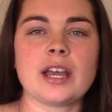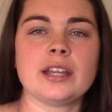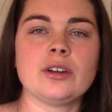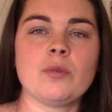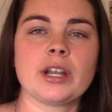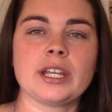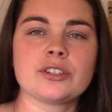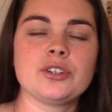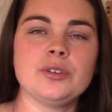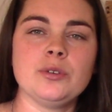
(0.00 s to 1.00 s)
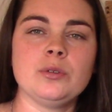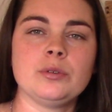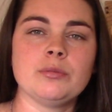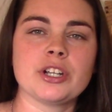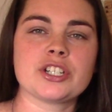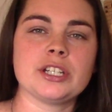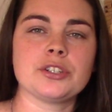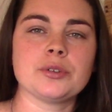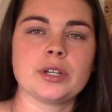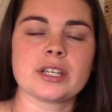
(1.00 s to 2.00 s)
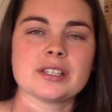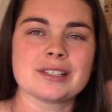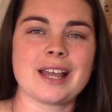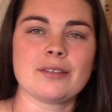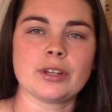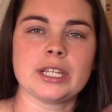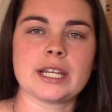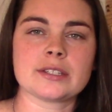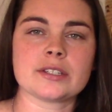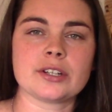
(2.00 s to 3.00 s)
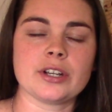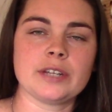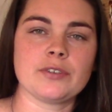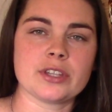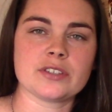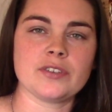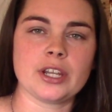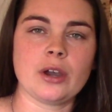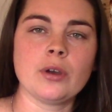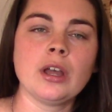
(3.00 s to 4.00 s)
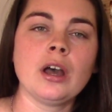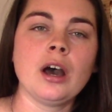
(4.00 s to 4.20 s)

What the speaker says: I don't want to get too much into it because it's not really necessary for this video.